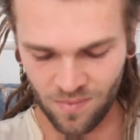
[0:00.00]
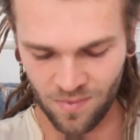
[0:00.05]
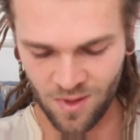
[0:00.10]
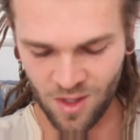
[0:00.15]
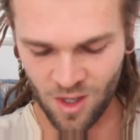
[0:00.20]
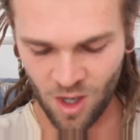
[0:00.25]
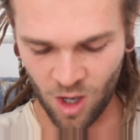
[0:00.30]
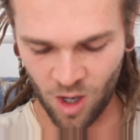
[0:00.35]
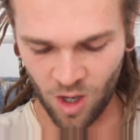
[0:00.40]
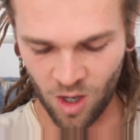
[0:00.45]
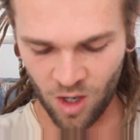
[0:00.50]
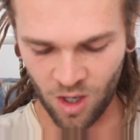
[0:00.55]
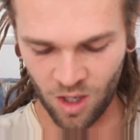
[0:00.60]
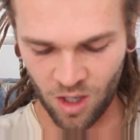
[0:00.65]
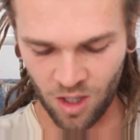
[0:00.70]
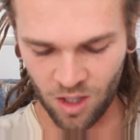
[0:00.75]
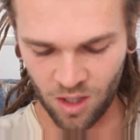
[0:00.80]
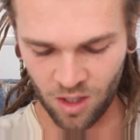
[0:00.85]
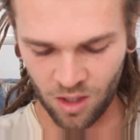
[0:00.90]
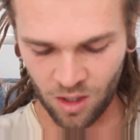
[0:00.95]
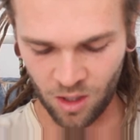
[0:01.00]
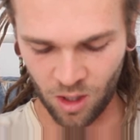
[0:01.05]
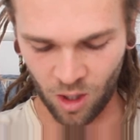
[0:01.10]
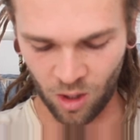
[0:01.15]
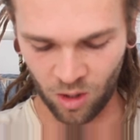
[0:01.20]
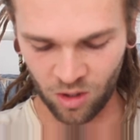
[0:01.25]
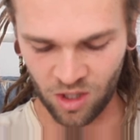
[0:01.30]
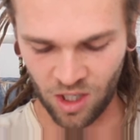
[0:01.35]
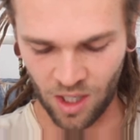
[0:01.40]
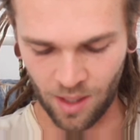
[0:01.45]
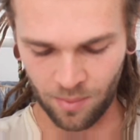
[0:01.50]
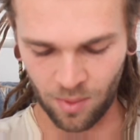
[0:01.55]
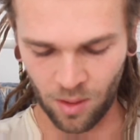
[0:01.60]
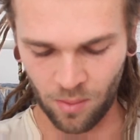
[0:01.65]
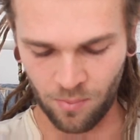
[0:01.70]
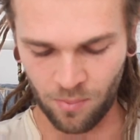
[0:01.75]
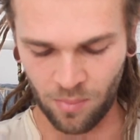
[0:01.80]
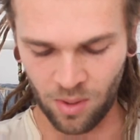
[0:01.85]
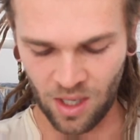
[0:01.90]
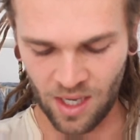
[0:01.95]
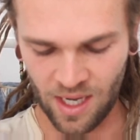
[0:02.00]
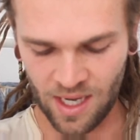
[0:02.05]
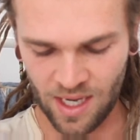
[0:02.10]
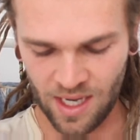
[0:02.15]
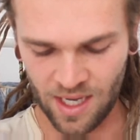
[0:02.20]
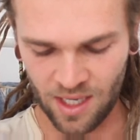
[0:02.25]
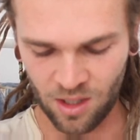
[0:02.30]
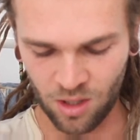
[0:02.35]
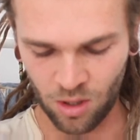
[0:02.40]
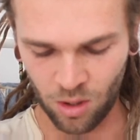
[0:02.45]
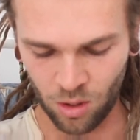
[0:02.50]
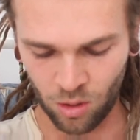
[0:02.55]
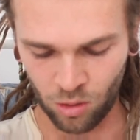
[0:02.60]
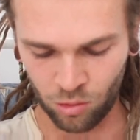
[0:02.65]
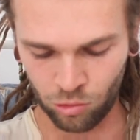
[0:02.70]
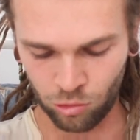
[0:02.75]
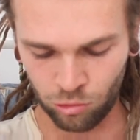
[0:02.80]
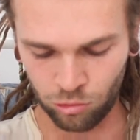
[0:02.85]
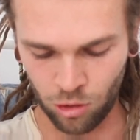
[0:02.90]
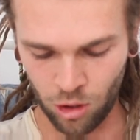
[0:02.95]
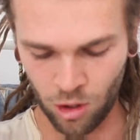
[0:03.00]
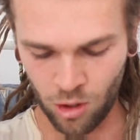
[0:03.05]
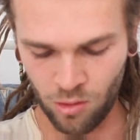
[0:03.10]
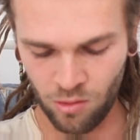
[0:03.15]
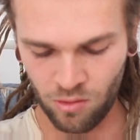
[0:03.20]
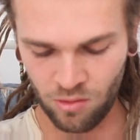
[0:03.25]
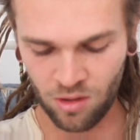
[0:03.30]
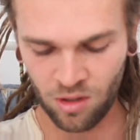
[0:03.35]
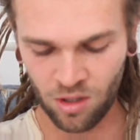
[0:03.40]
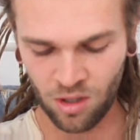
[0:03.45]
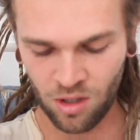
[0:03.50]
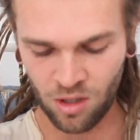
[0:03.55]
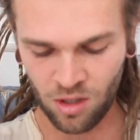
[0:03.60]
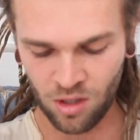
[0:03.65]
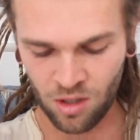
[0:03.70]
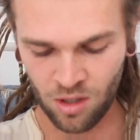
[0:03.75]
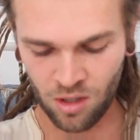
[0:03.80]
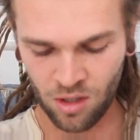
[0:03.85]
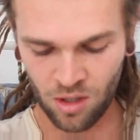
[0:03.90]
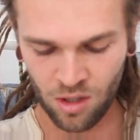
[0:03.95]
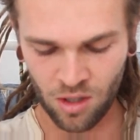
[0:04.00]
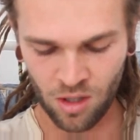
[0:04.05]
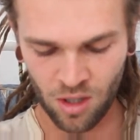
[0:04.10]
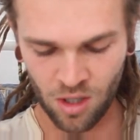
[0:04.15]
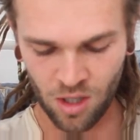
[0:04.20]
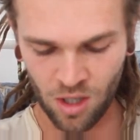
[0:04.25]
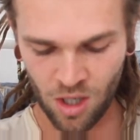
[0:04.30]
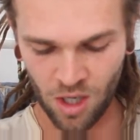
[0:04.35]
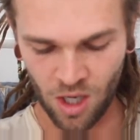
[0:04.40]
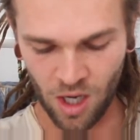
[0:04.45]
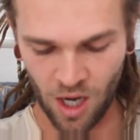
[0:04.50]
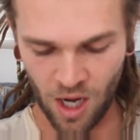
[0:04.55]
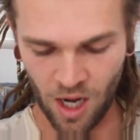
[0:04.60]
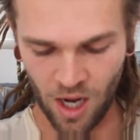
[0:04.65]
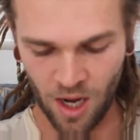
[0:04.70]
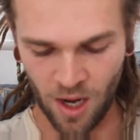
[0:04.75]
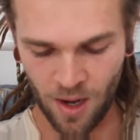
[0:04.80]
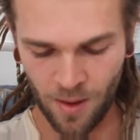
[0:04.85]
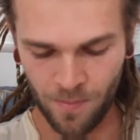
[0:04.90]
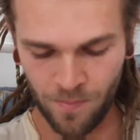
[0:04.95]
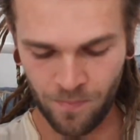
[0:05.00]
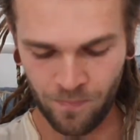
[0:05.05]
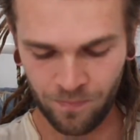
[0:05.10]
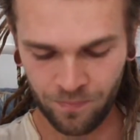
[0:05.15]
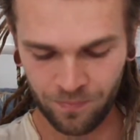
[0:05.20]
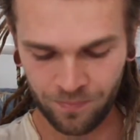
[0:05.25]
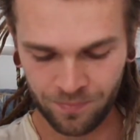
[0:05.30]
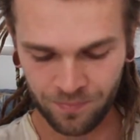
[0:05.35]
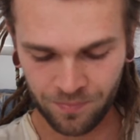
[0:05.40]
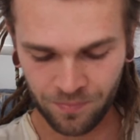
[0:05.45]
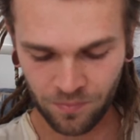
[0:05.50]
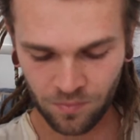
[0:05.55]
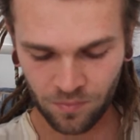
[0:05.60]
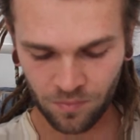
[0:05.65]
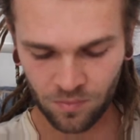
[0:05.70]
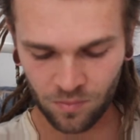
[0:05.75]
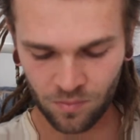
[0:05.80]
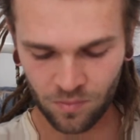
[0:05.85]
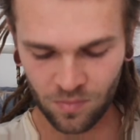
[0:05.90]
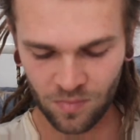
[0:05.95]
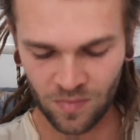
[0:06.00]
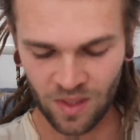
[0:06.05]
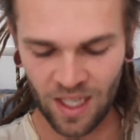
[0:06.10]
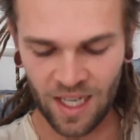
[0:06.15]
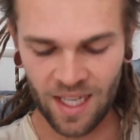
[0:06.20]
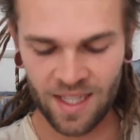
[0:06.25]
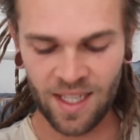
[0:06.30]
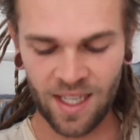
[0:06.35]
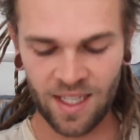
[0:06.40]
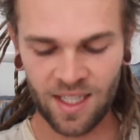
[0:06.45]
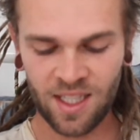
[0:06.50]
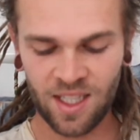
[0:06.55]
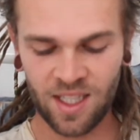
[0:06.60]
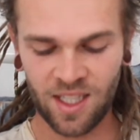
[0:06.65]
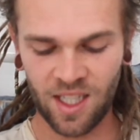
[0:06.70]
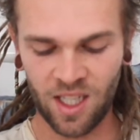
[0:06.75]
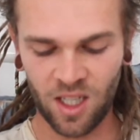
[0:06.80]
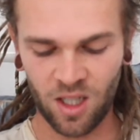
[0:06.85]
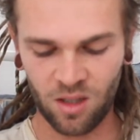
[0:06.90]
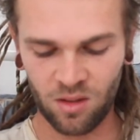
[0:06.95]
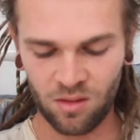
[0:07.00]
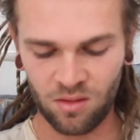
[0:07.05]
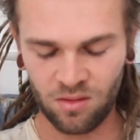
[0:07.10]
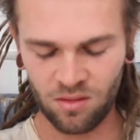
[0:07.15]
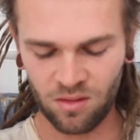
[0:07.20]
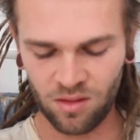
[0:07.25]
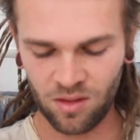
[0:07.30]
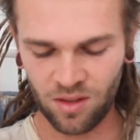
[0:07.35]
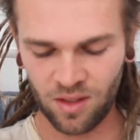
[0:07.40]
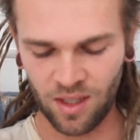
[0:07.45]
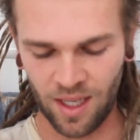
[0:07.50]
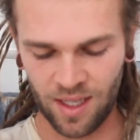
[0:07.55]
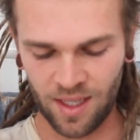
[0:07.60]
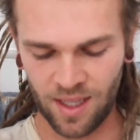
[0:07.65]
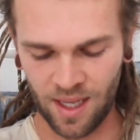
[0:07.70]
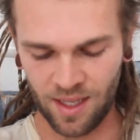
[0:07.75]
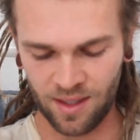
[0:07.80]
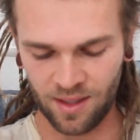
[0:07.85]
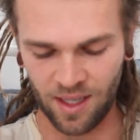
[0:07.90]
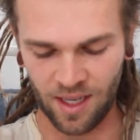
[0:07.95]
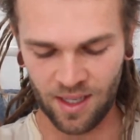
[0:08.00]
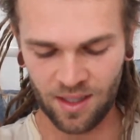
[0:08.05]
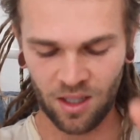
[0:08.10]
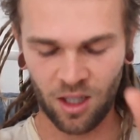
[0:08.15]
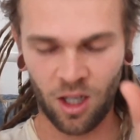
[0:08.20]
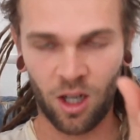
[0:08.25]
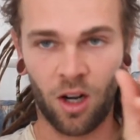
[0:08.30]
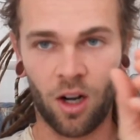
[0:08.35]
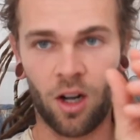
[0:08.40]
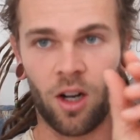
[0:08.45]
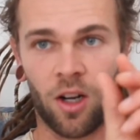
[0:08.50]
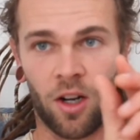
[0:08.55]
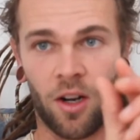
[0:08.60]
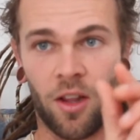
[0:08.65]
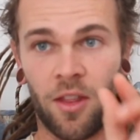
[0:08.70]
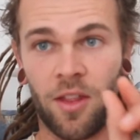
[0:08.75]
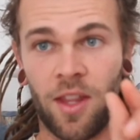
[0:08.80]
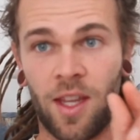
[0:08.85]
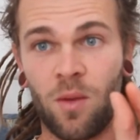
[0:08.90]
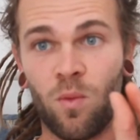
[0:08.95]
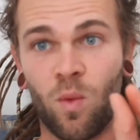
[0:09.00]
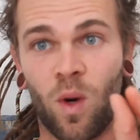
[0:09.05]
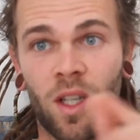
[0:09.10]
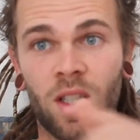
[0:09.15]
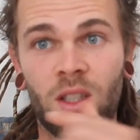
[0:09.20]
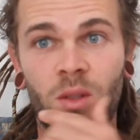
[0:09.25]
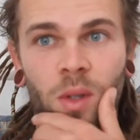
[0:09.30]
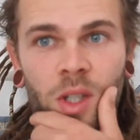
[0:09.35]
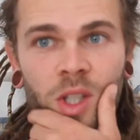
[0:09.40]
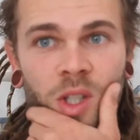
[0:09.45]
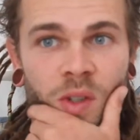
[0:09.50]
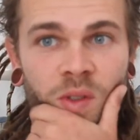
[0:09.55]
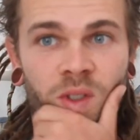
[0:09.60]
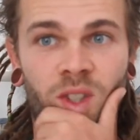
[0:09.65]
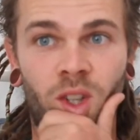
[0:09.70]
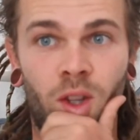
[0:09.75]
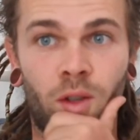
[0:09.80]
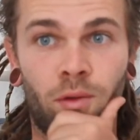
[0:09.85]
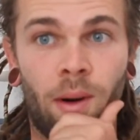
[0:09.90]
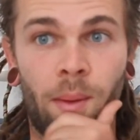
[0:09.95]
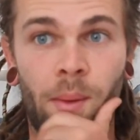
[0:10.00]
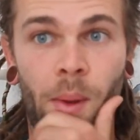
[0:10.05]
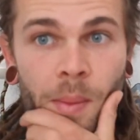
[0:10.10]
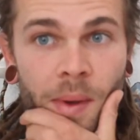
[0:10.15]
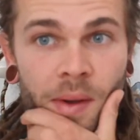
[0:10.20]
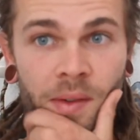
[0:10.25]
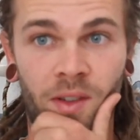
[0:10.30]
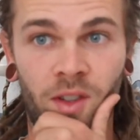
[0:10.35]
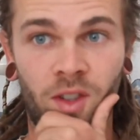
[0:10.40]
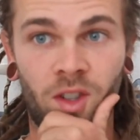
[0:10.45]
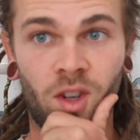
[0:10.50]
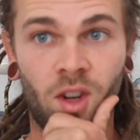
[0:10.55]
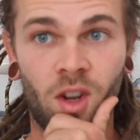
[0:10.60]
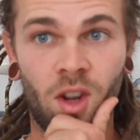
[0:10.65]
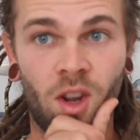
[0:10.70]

not locked up completely to the root, and there's still there's a lot of thin ones, which obviously the rubbing method